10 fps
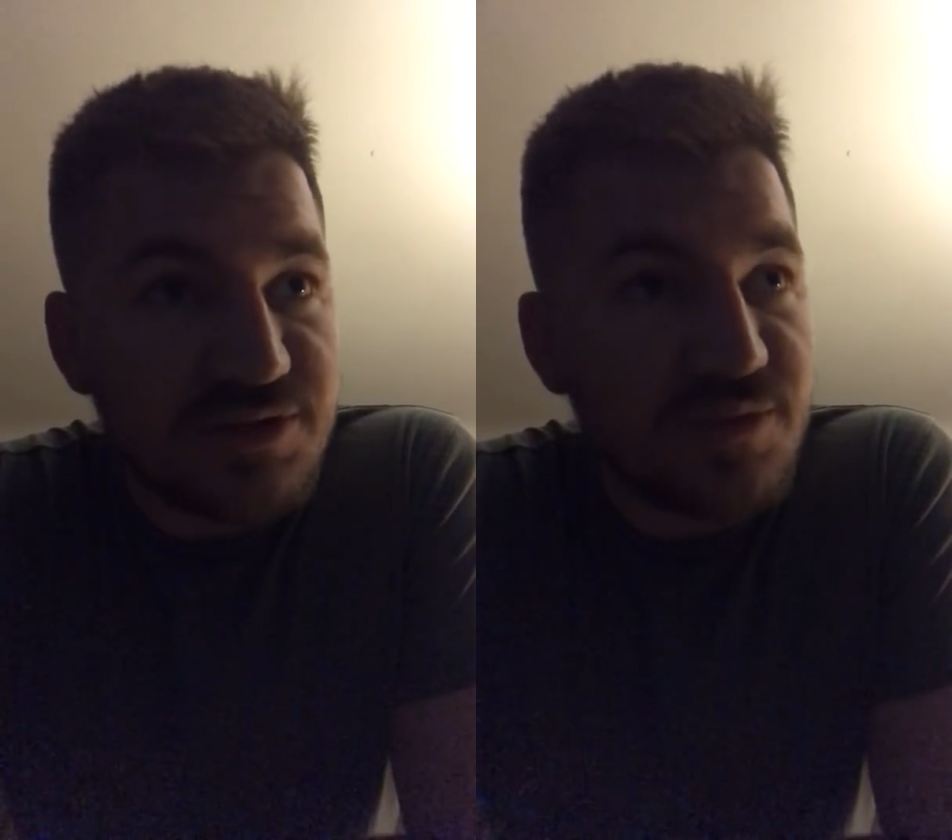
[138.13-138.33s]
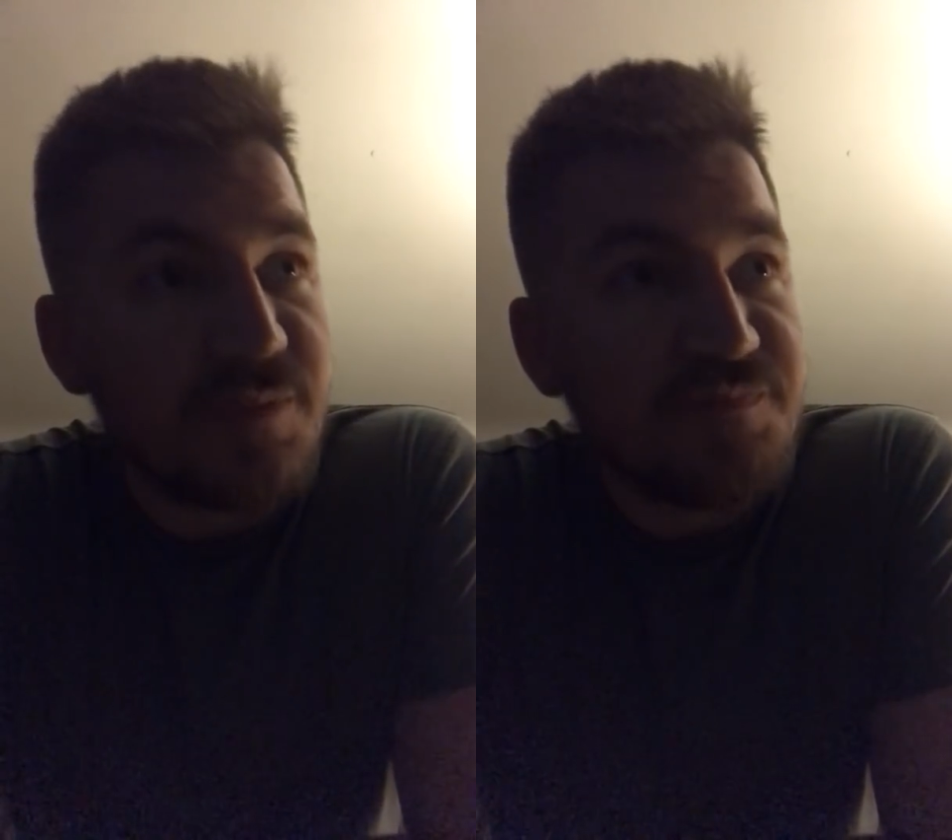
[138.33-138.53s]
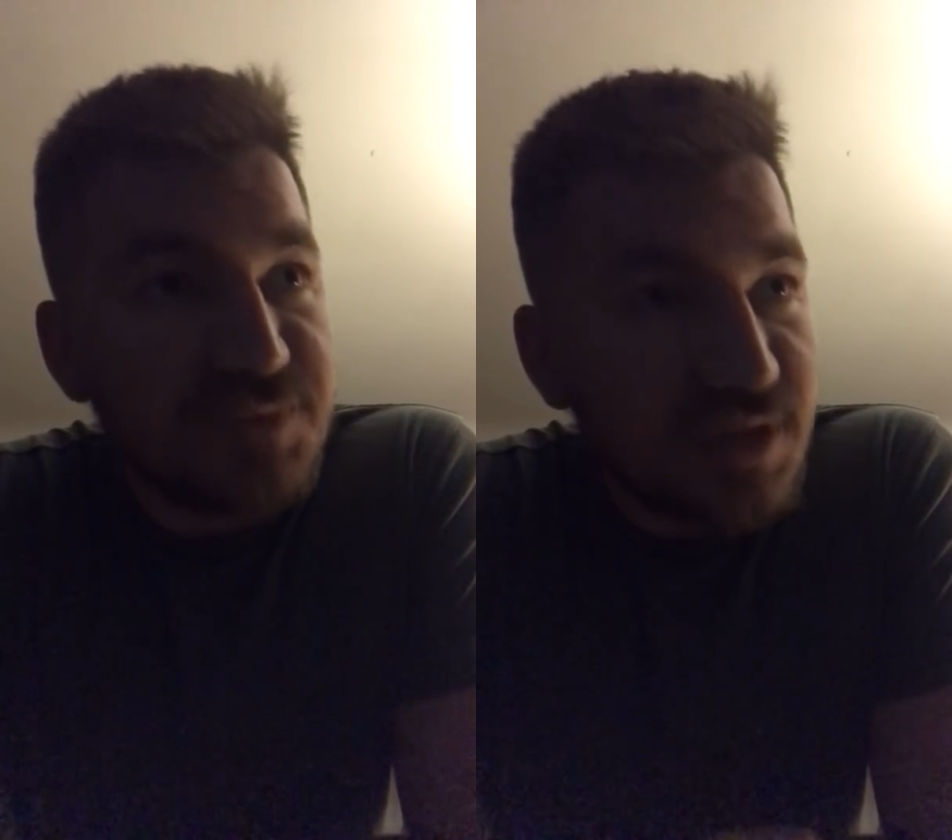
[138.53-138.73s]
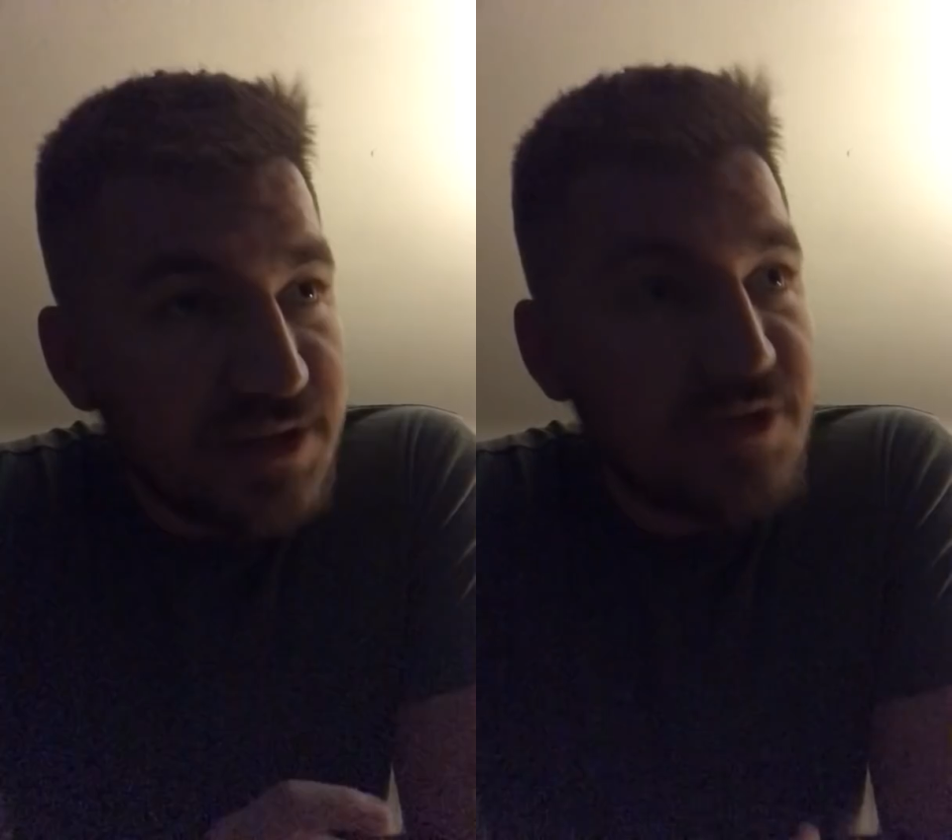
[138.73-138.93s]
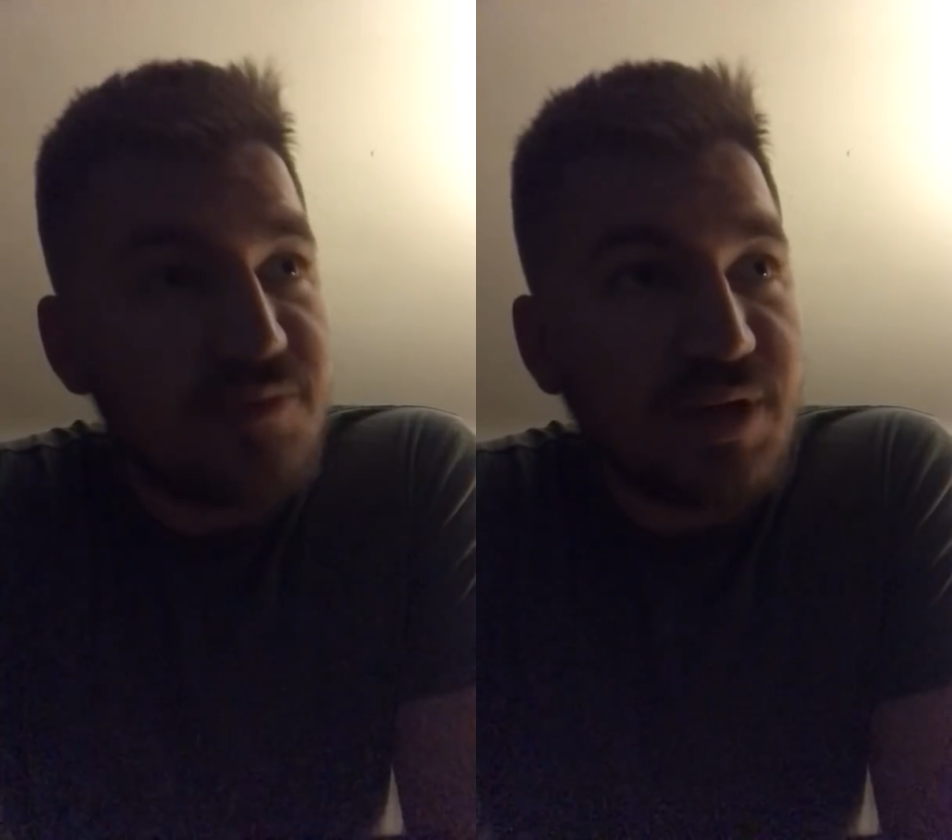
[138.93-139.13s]
So I
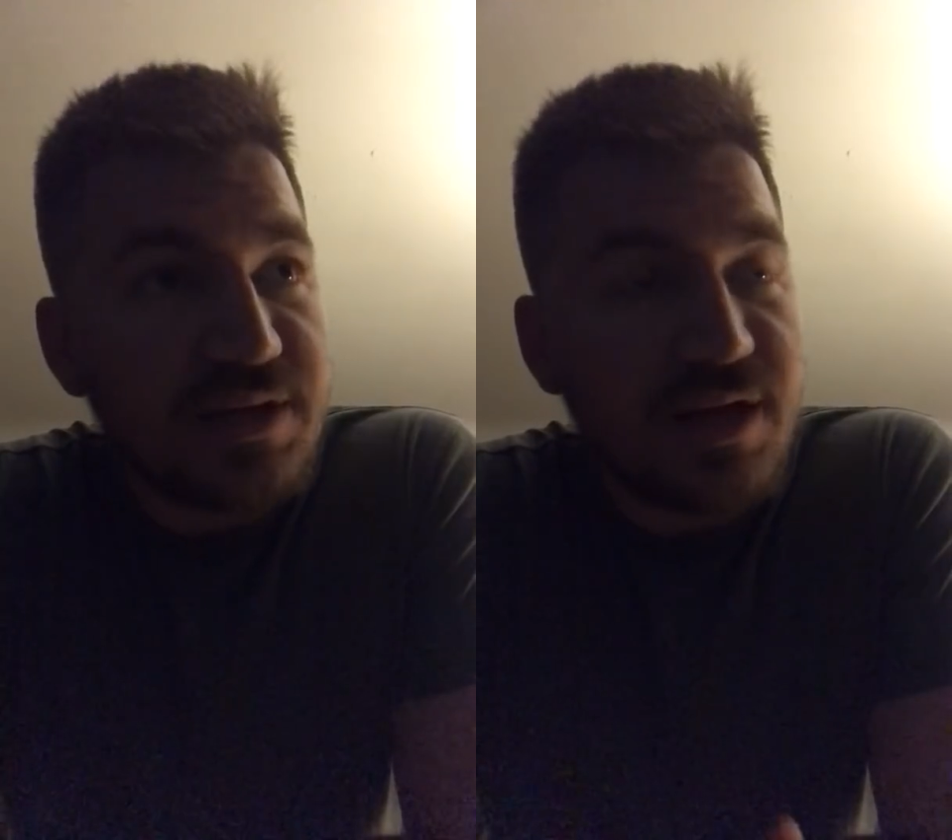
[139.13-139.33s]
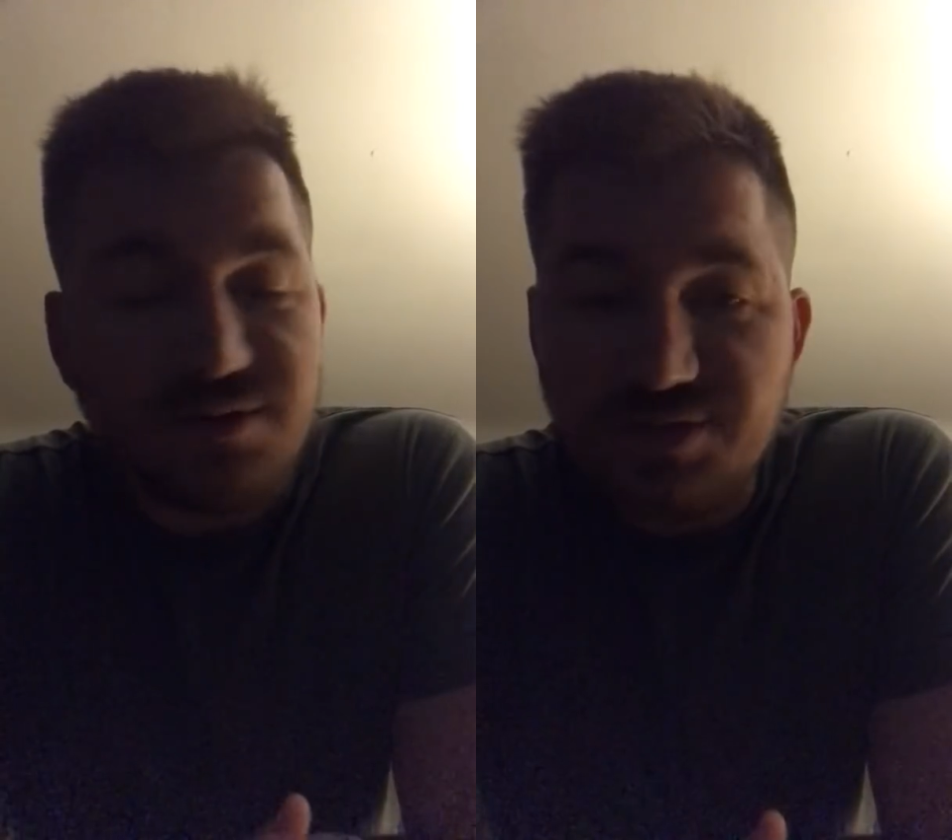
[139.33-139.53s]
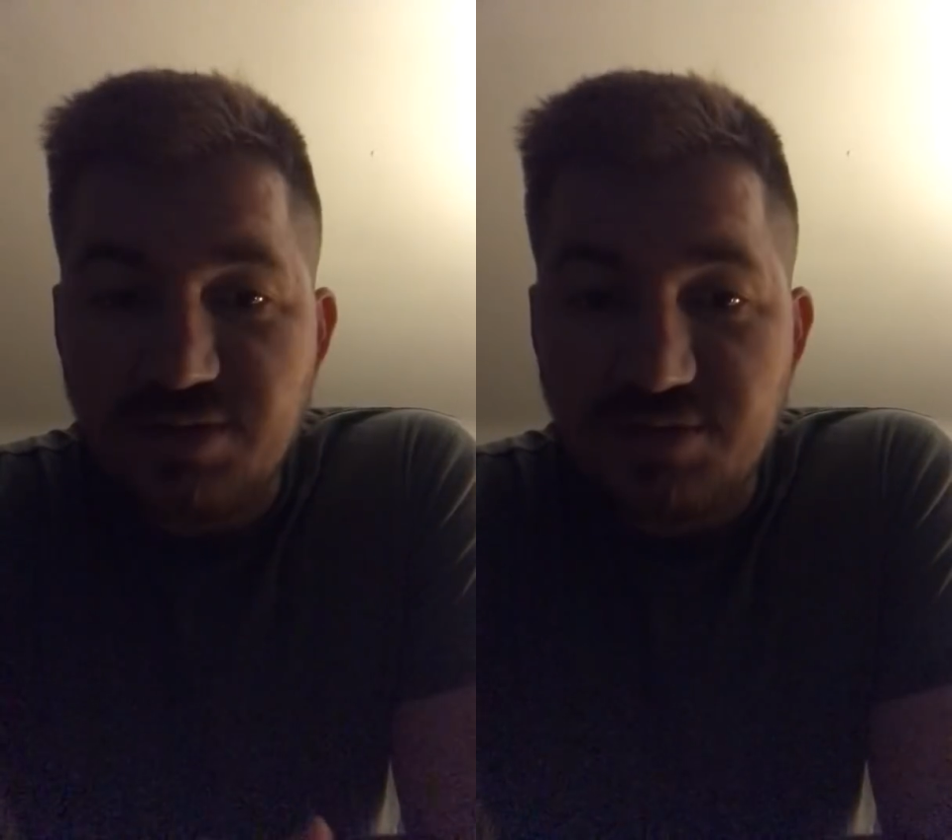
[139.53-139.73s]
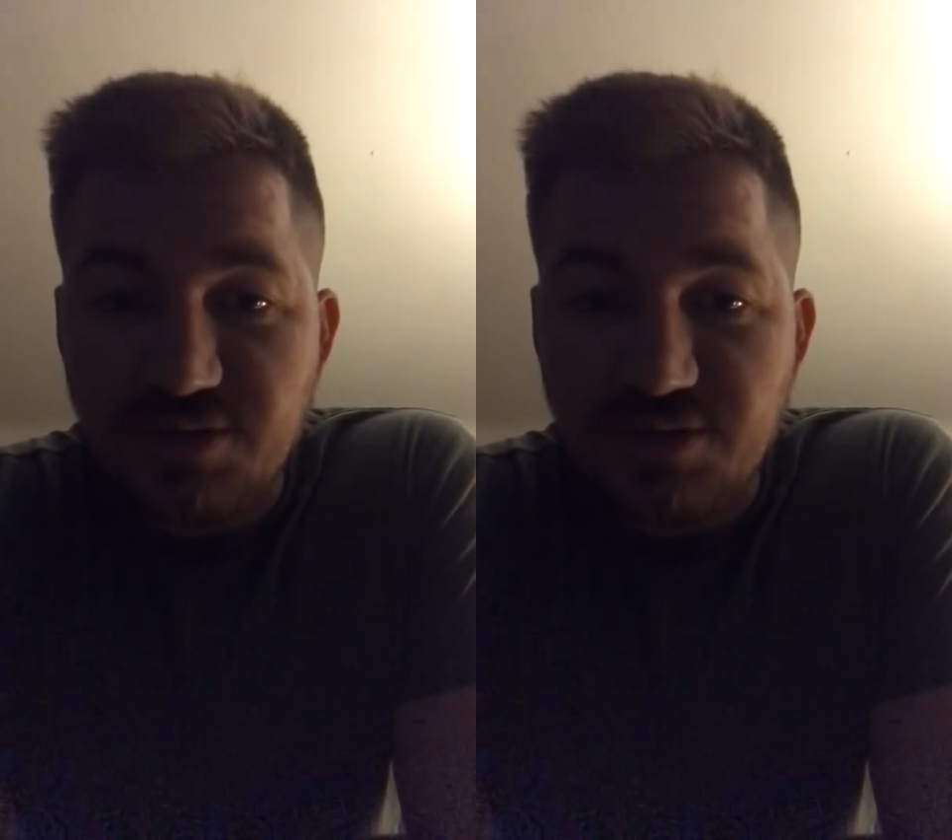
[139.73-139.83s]
know right now it seems